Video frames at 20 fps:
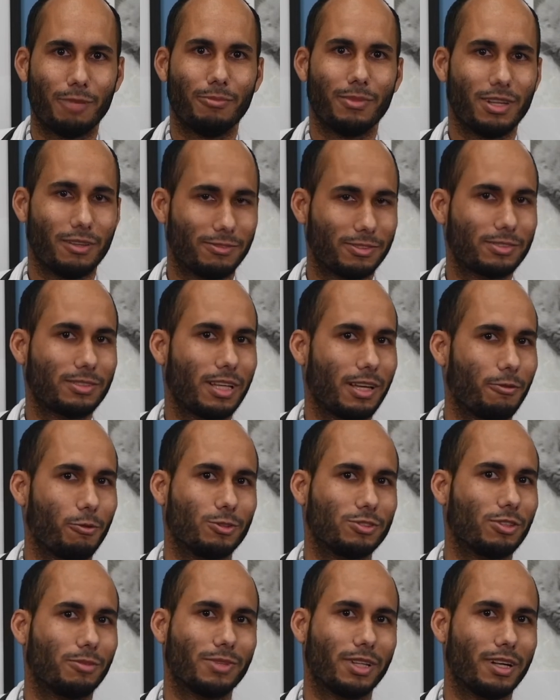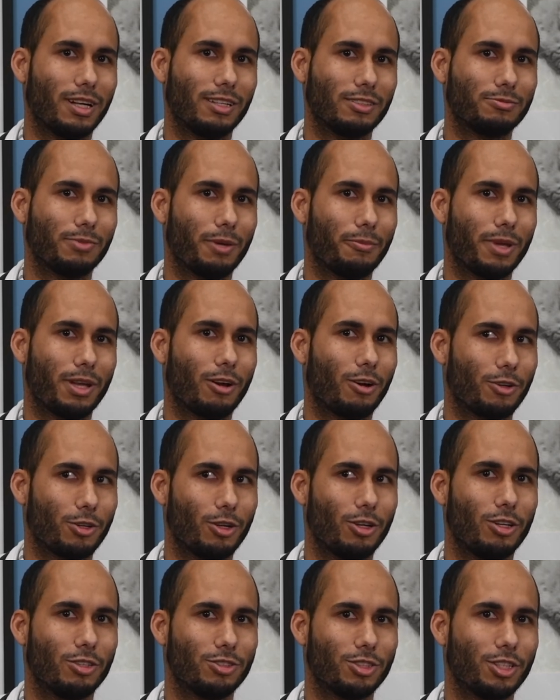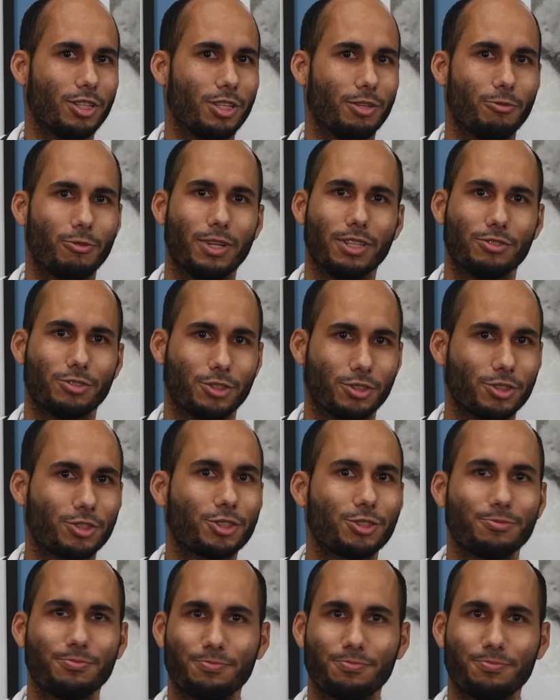if it was something else, maybe cardiology research.